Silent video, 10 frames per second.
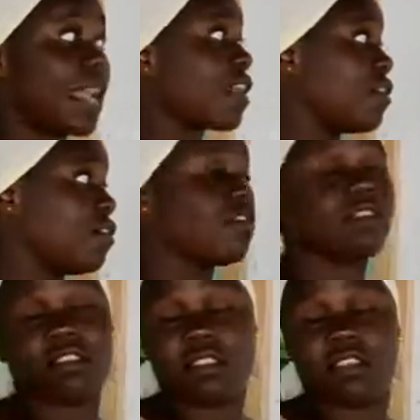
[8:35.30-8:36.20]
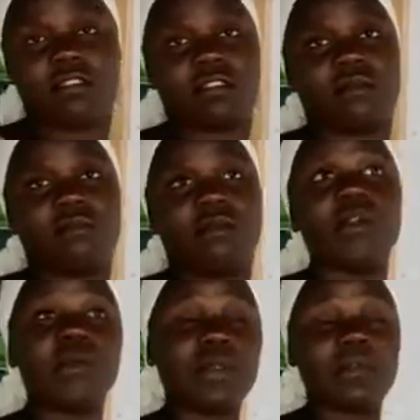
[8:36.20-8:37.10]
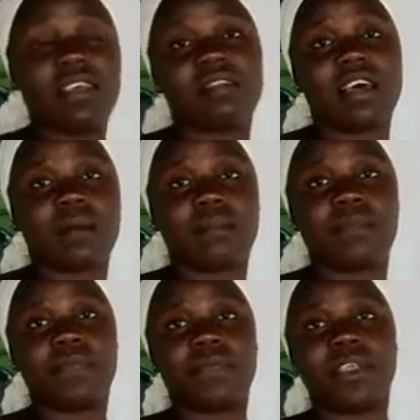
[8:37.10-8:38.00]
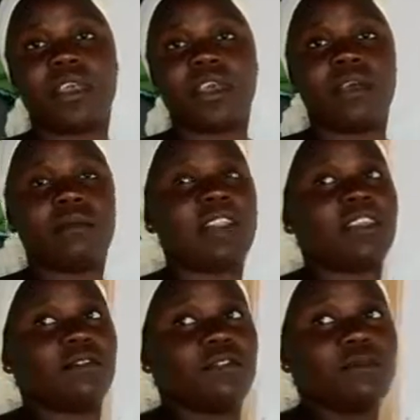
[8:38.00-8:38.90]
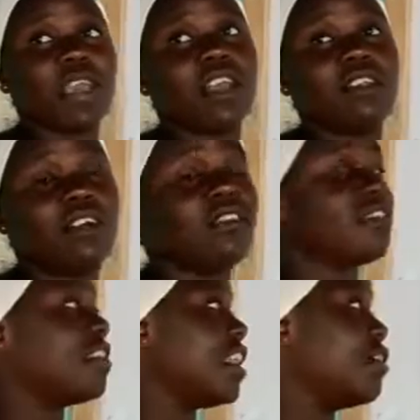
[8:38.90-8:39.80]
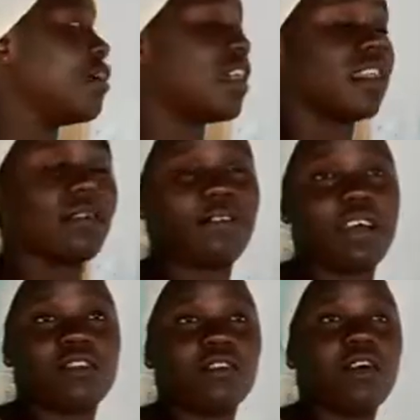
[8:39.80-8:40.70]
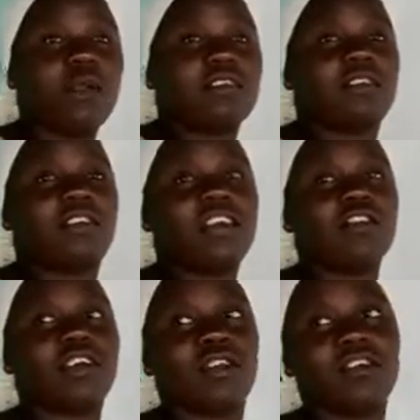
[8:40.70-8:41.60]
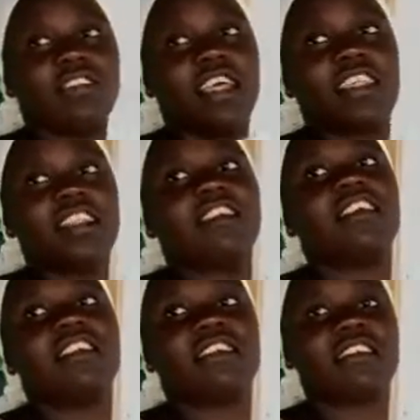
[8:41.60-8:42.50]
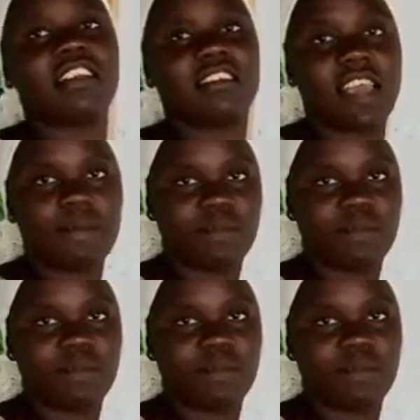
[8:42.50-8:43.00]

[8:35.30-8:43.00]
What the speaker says: notes on this, you will mess up. But if you make notes, then you can always refer to your notes and then change the sentences.